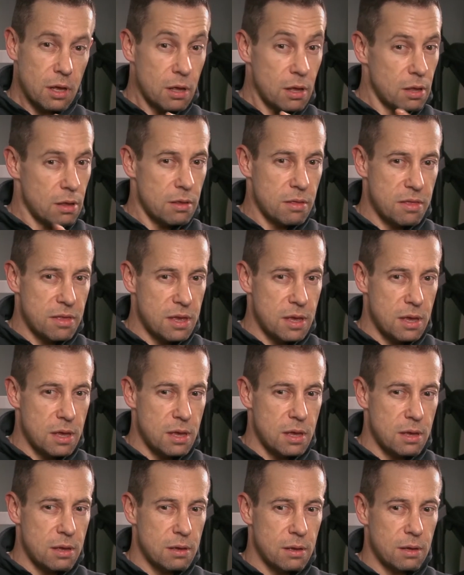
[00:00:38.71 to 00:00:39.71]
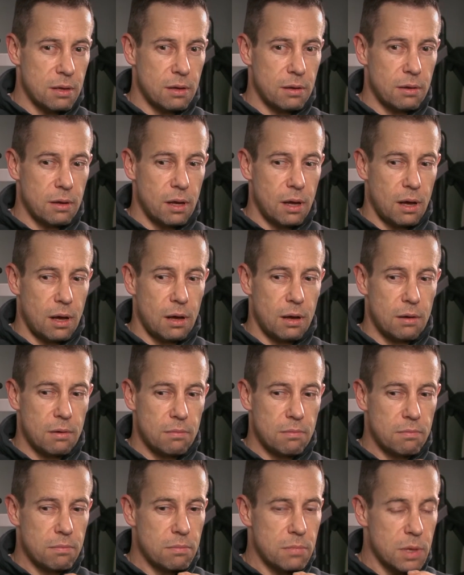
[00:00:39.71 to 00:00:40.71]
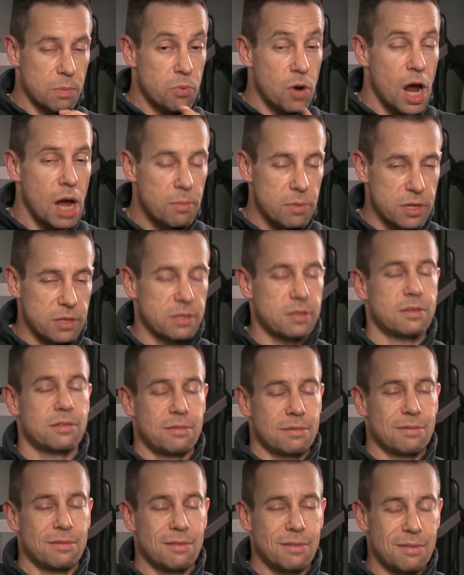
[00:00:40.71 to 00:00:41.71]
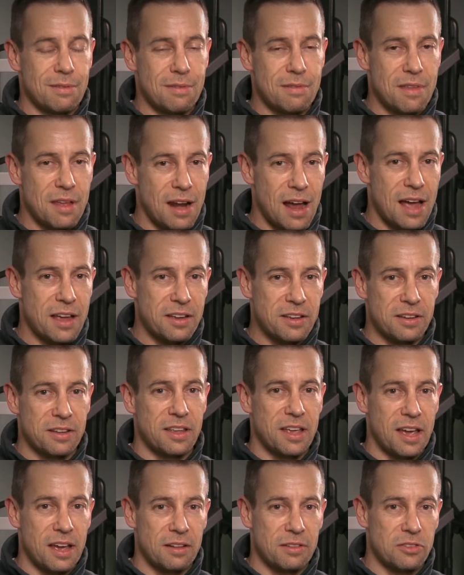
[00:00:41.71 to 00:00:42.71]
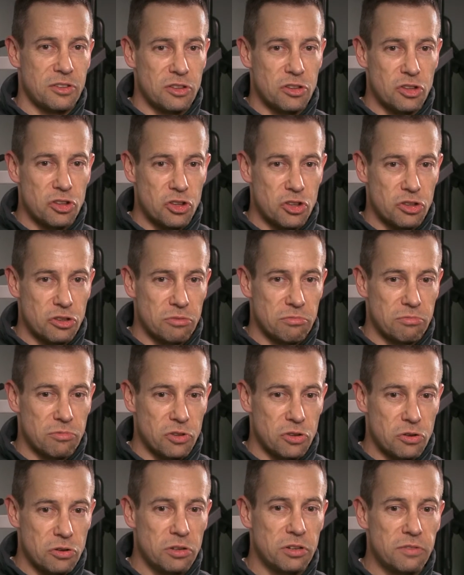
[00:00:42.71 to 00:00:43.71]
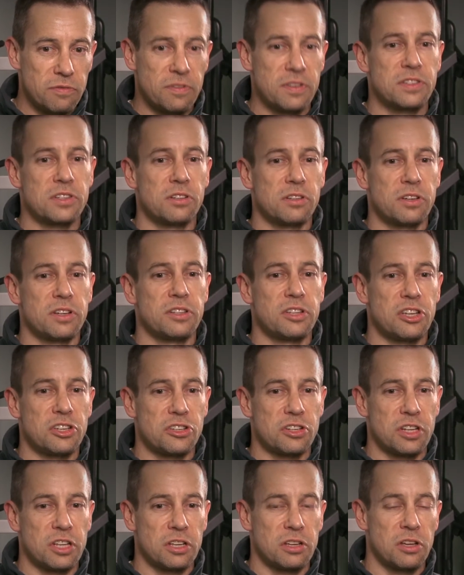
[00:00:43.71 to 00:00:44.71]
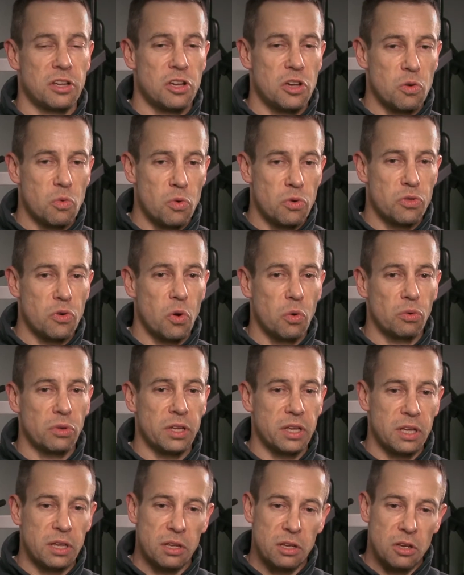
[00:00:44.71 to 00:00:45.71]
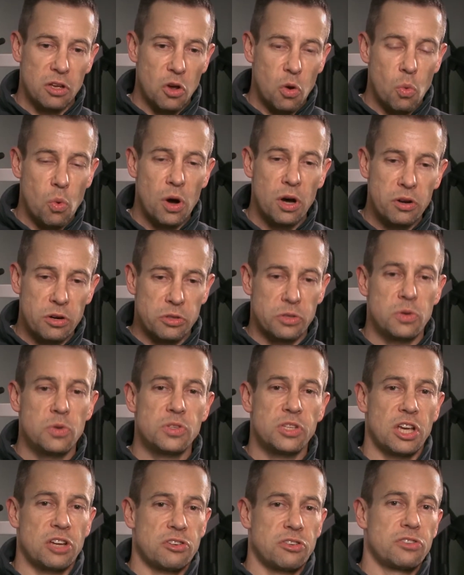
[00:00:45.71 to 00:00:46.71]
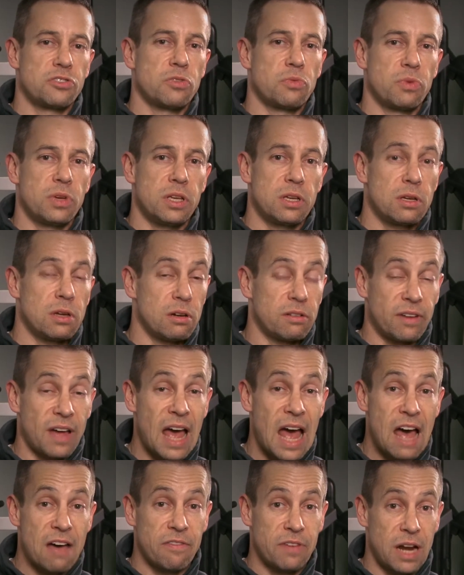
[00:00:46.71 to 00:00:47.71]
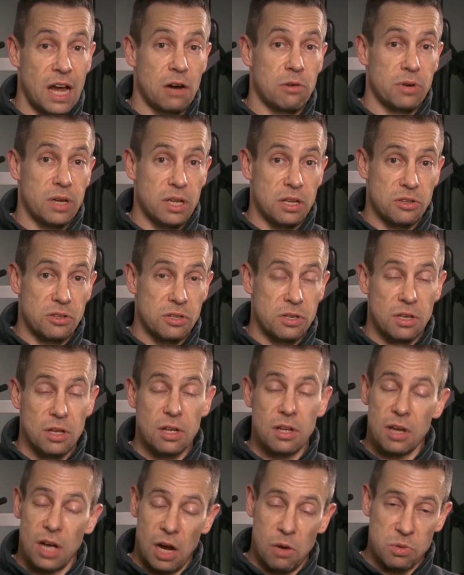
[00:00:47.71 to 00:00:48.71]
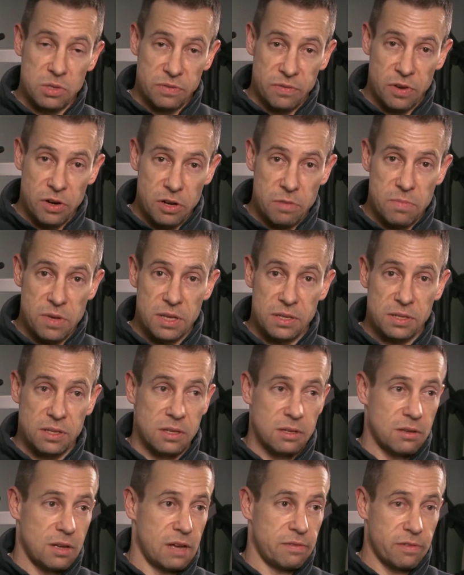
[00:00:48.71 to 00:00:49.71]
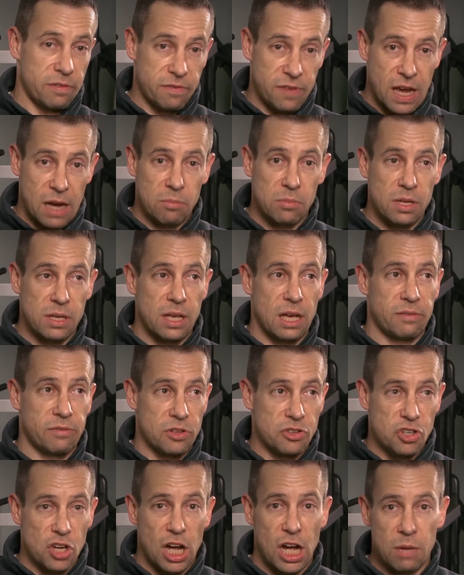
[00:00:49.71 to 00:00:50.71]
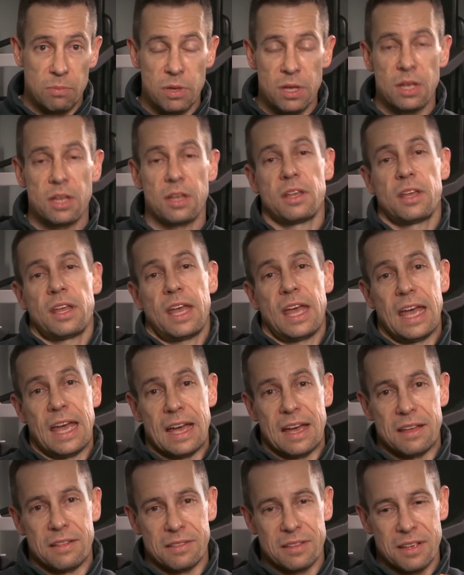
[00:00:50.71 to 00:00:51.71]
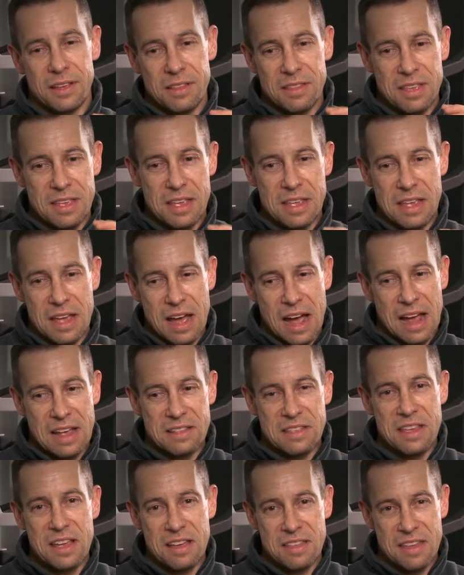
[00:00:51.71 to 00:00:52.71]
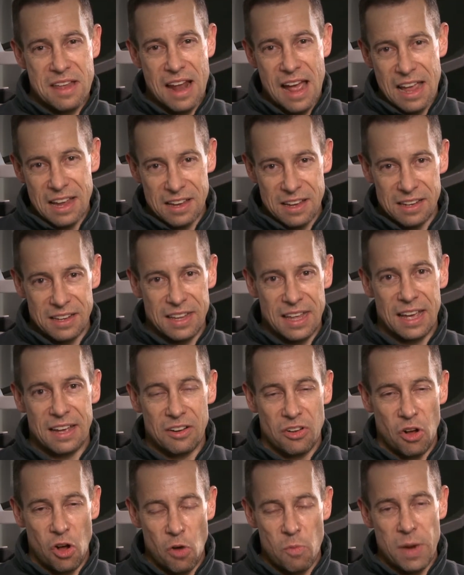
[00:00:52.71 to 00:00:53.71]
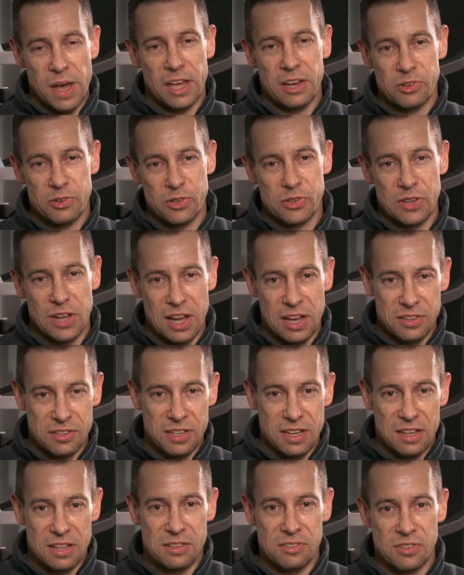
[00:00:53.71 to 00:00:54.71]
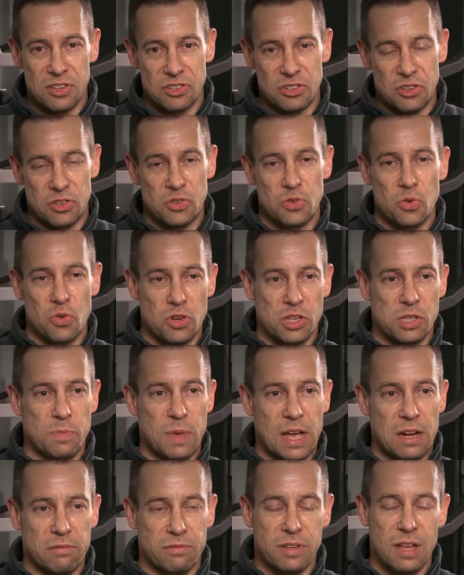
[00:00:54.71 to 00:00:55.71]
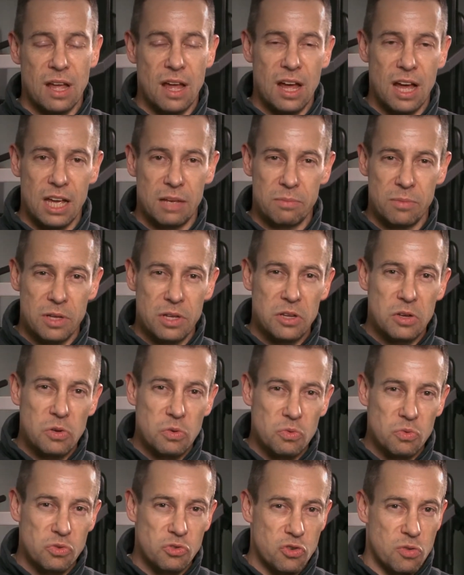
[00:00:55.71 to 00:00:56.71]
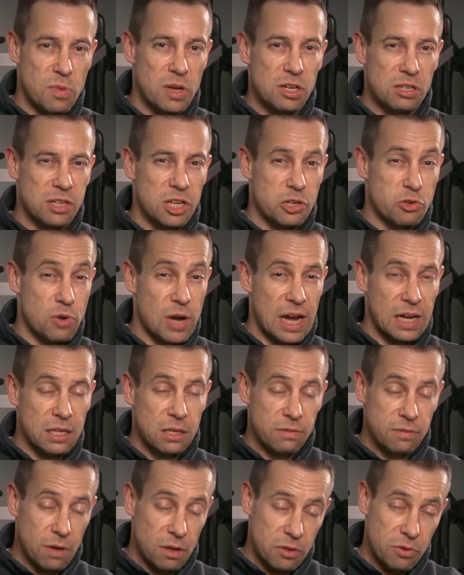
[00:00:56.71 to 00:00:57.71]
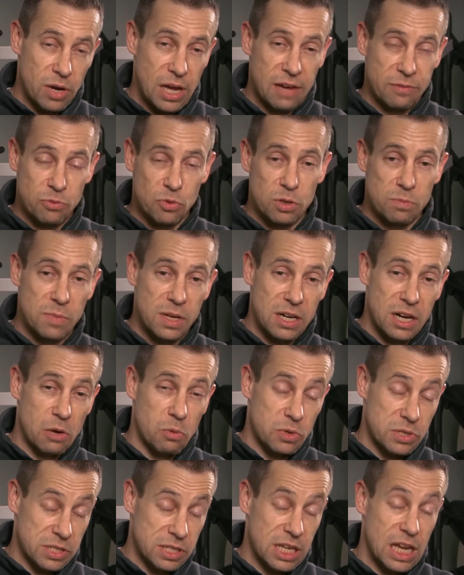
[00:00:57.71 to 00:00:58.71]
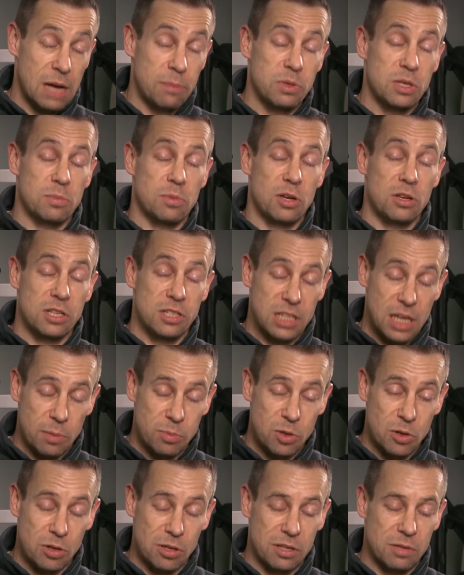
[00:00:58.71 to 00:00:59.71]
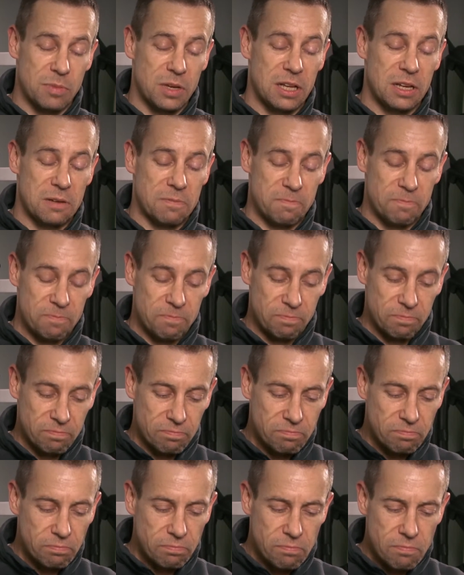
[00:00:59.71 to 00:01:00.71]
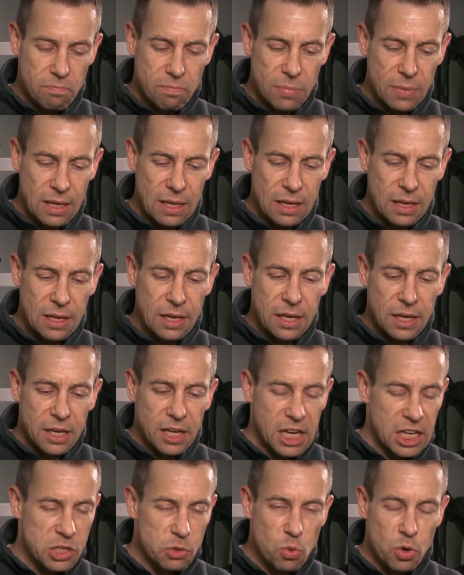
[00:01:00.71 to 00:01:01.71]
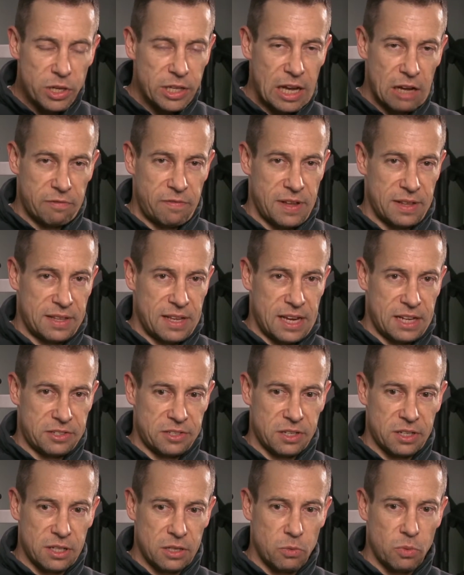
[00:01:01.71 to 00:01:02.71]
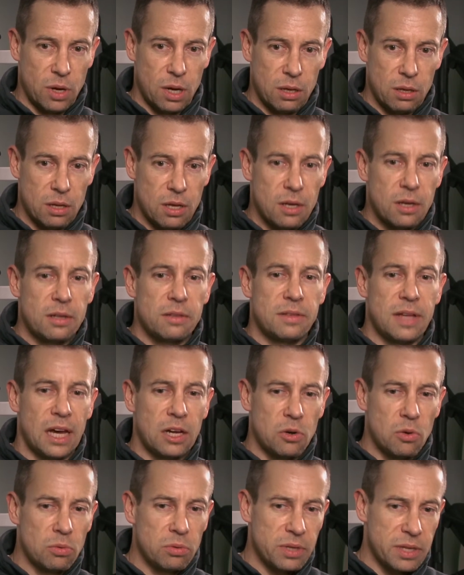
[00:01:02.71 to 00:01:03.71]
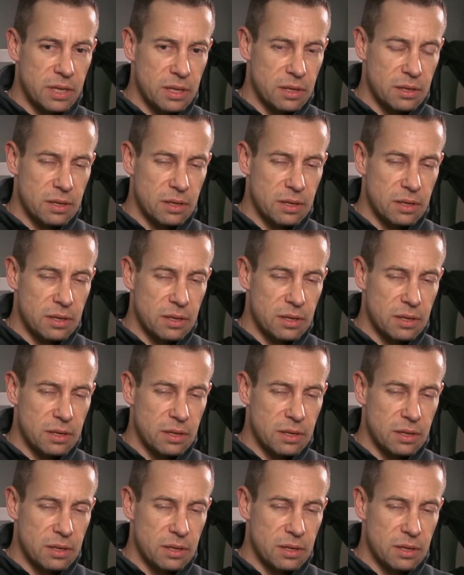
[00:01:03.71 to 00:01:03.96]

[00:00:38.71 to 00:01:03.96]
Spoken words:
the promise that I could get good physical conditioning with only 1 or 2 sessions a week of half an hour each. I was very busy, I have a family, I have a job, and the idea that I could get all my exercise in such a short span of time was tremendously attractive, although I have to admit I was skeptical at the beginning. It's worked out fantastically well. Not only